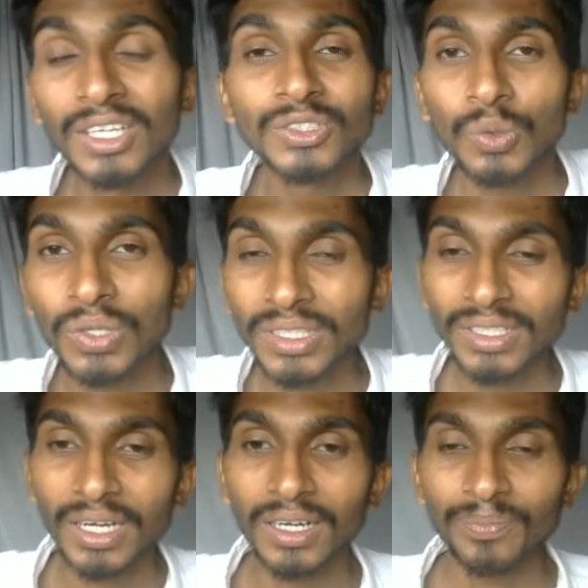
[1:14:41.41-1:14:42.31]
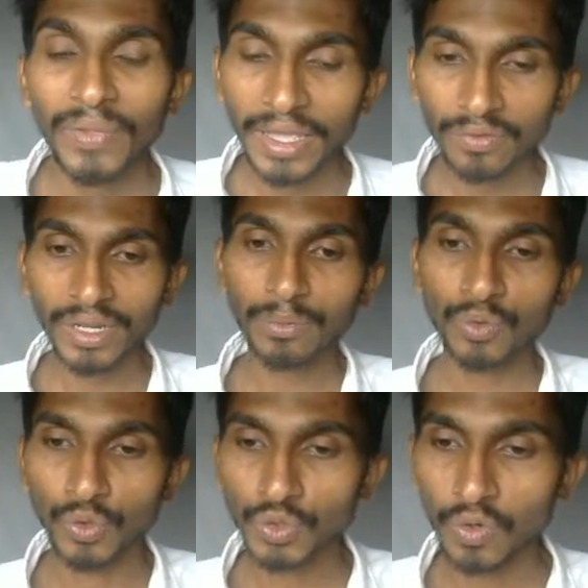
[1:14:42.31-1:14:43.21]
So okay, then I even have to
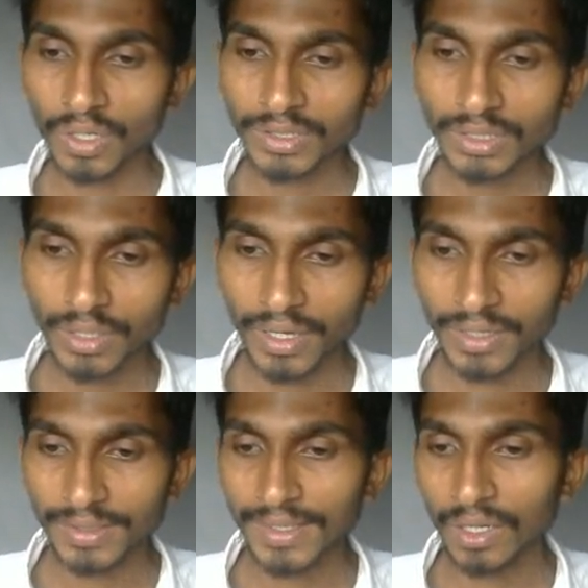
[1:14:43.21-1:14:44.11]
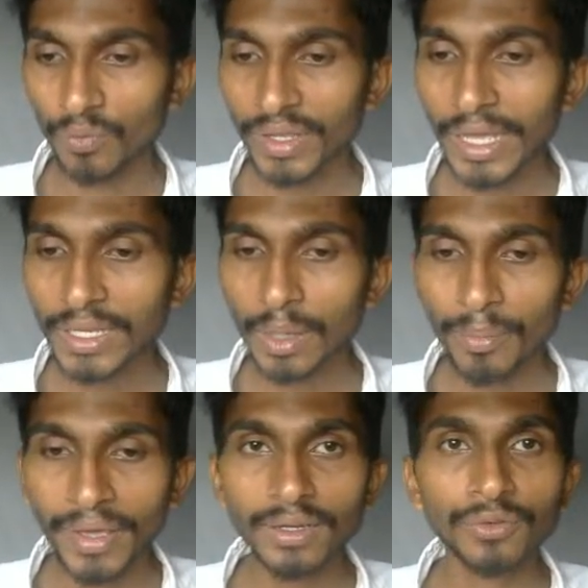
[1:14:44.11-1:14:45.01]
go to college, and when I come
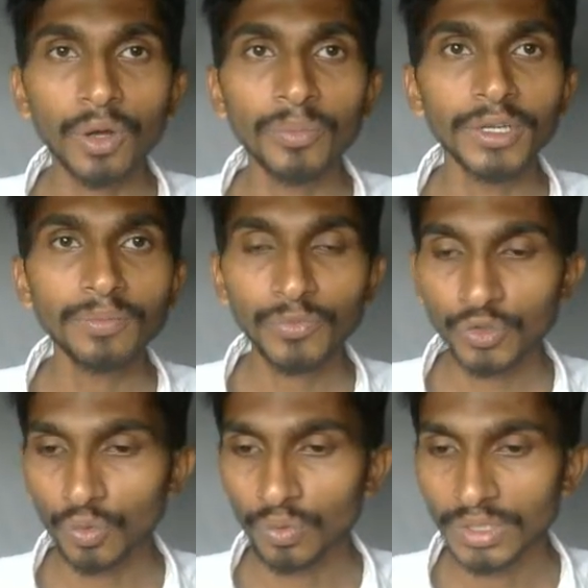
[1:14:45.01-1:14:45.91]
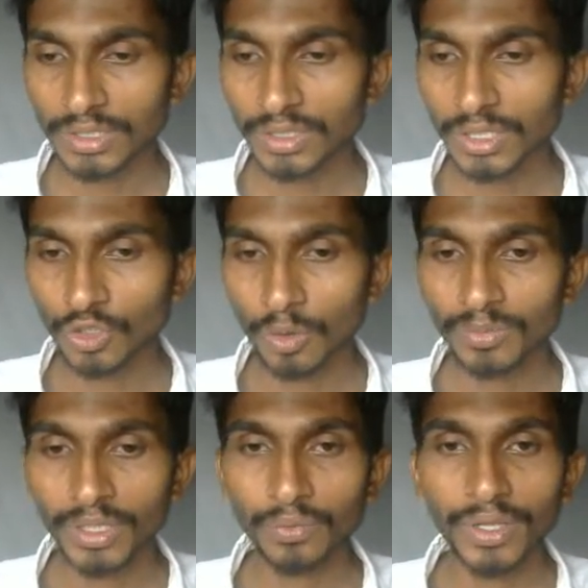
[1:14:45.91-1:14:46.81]
back from there, so this is the
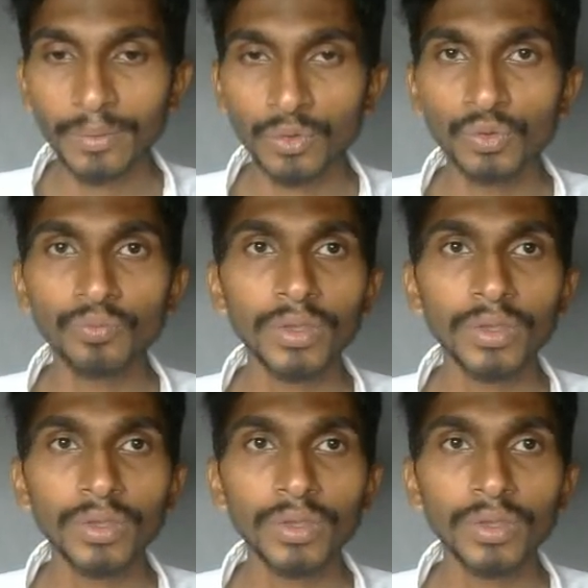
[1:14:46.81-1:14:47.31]
job that we have to do.